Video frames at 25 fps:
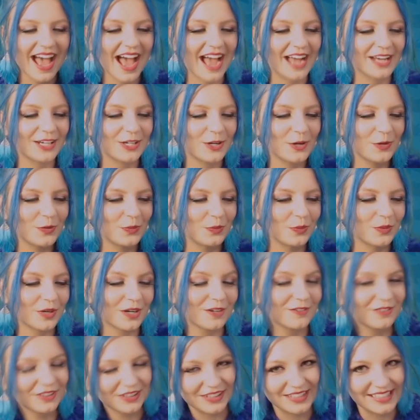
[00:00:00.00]
I know
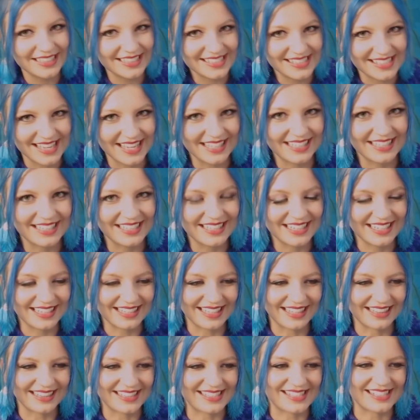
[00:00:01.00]
we're very excited
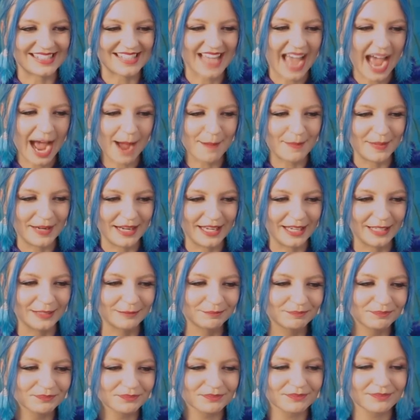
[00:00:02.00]
that this is
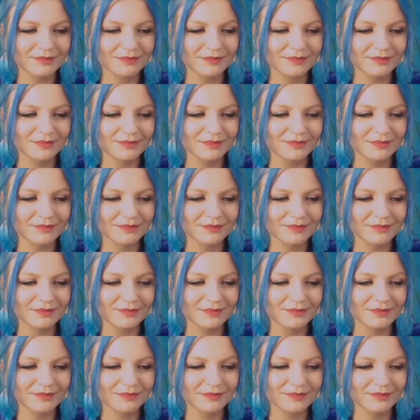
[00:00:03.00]
happening.